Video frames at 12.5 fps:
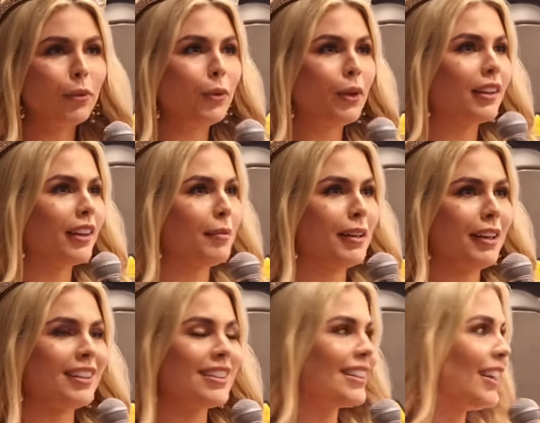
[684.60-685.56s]
welcoming
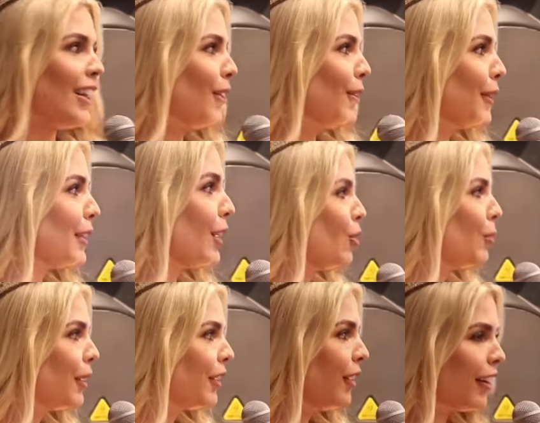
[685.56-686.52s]
us with
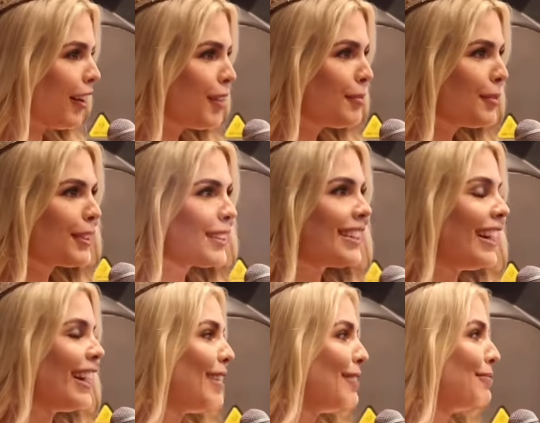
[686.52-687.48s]
open arms.
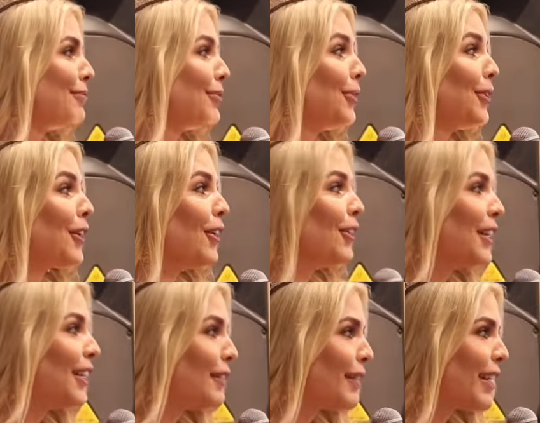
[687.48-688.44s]
We're only
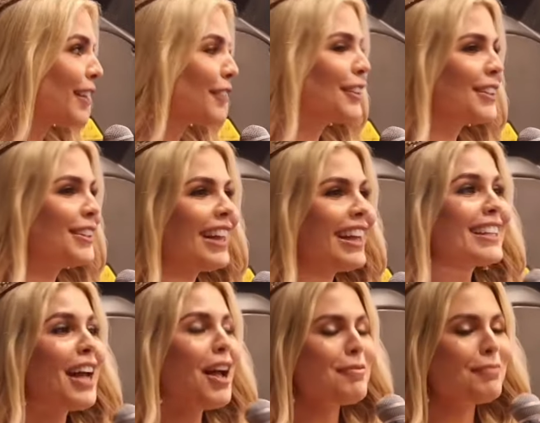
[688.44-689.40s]
gonna be here for 2
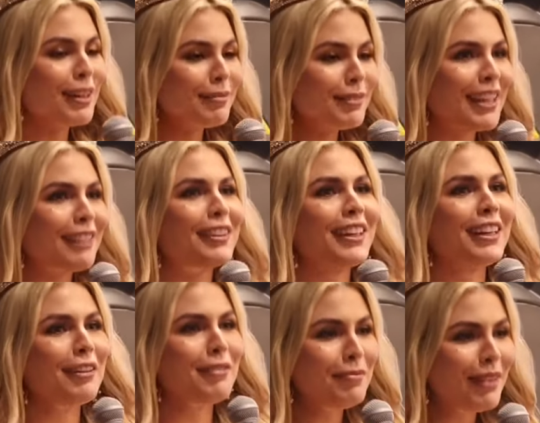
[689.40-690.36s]
days, but I'm definitely
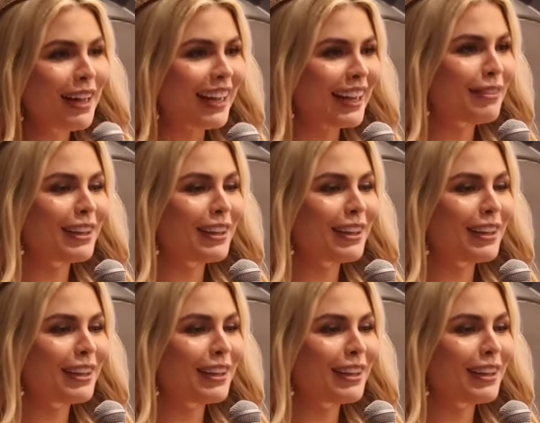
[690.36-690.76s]
coming back